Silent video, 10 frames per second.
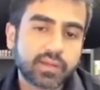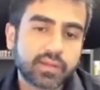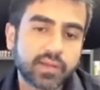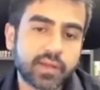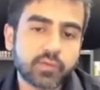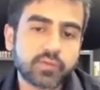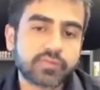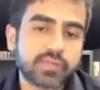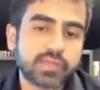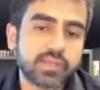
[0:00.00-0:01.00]
None
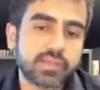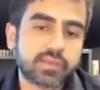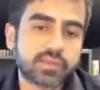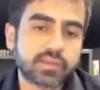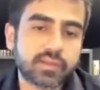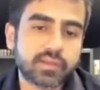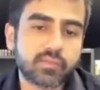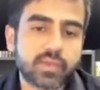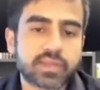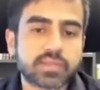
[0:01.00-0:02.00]
of these
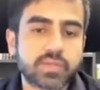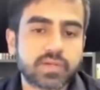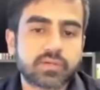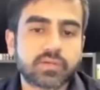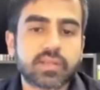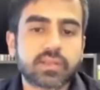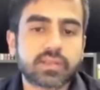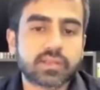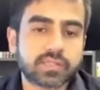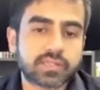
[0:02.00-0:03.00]
investment
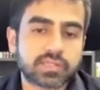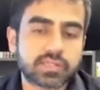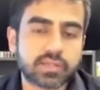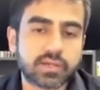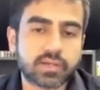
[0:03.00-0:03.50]
research